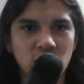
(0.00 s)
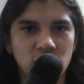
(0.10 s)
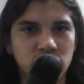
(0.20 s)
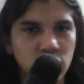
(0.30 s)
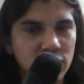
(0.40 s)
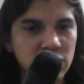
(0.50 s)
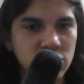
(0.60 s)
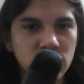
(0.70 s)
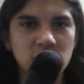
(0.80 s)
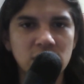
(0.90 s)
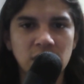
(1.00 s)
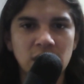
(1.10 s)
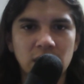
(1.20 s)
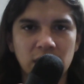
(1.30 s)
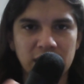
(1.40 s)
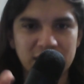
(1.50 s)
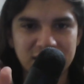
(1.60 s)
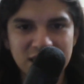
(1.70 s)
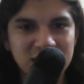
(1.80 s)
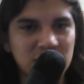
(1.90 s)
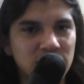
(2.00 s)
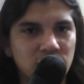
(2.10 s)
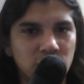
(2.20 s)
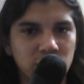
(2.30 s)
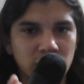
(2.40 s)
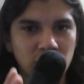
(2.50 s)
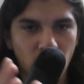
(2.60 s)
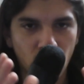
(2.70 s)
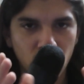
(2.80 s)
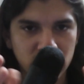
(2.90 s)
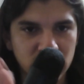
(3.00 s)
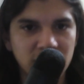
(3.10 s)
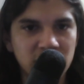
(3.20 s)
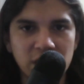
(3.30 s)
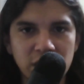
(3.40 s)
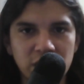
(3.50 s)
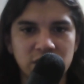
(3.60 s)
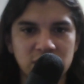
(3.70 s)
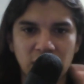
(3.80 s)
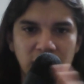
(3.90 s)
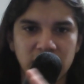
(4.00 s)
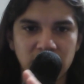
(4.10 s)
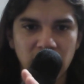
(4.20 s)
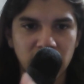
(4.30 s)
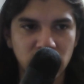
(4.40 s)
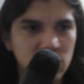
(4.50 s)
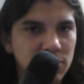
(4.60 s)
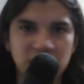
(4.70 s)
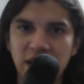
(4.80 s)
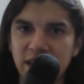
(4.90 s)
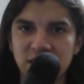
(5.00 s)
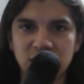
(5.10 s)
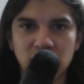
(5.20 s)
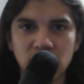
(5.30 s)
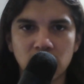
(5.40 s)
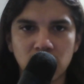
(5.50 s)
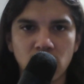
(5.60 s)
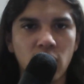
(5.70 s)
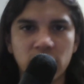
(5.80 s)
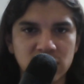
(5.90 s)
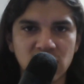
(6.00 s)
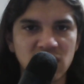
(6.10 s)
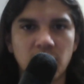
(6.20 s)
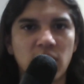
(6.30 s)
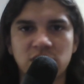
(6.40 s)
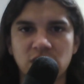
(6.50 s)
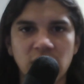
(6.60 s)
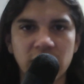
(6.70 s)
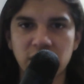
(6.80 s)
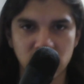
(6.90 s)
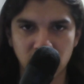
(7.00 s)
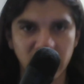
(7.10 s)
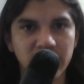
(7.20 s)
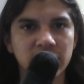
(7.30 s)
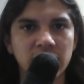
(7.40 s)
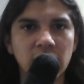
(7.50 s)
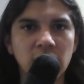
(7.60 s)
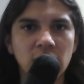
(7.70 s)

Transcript: The Soviet Union existed for over 70 years, and Cuba today is still calling itself Marxist-Leninist or whatever,